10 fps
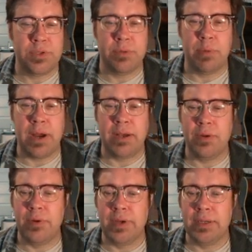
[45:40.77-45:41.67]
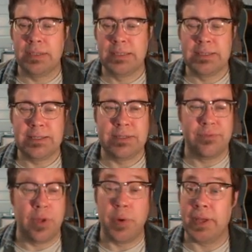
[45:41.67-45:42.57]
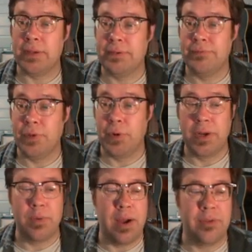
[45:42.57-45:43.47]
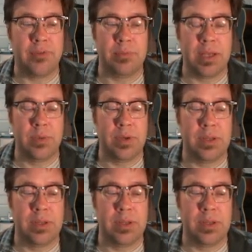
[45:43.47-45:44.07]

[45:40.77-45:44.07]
brain doing? It's floating, floating around in some liquid. The